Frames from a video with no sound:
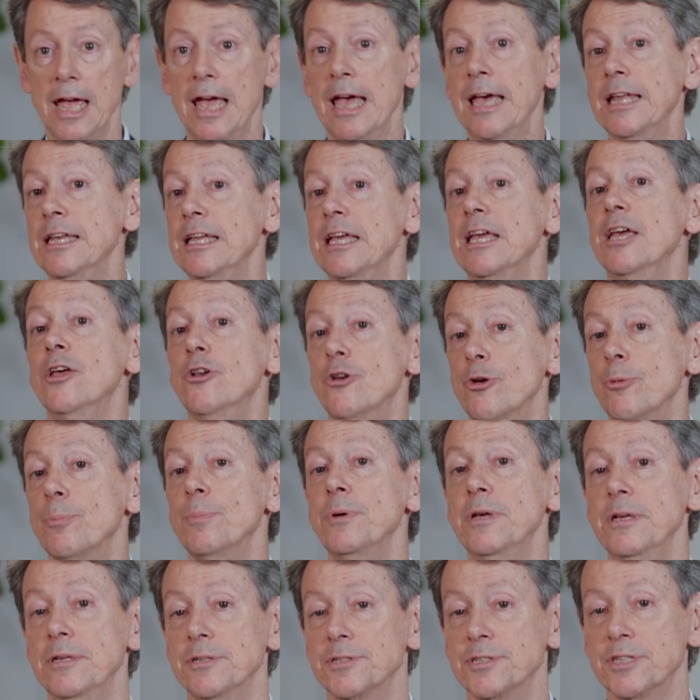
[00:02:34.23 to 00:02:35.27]
and inner
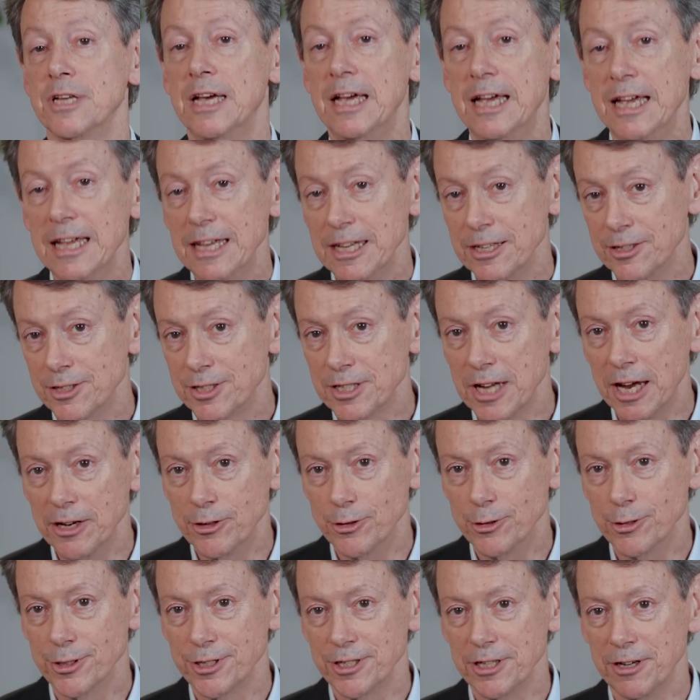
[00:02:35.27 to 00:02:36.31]
peace
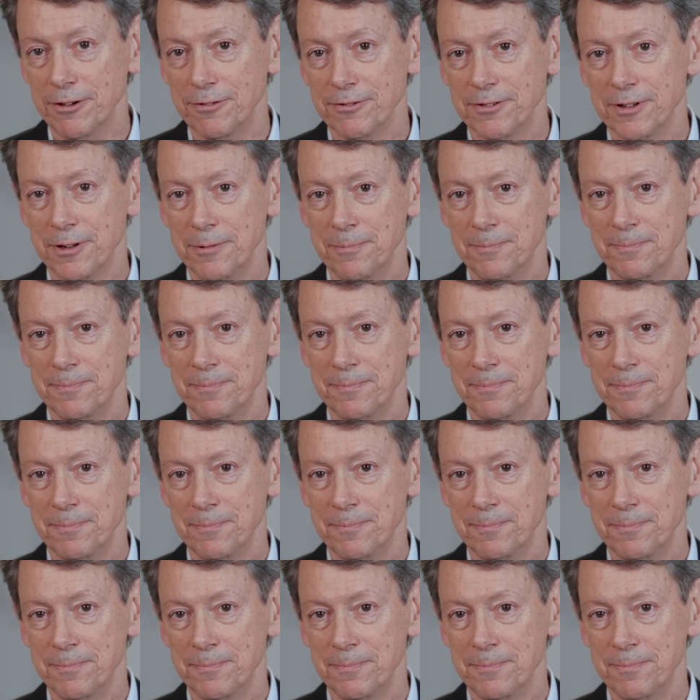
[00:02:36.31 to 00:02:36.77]
inside yourself.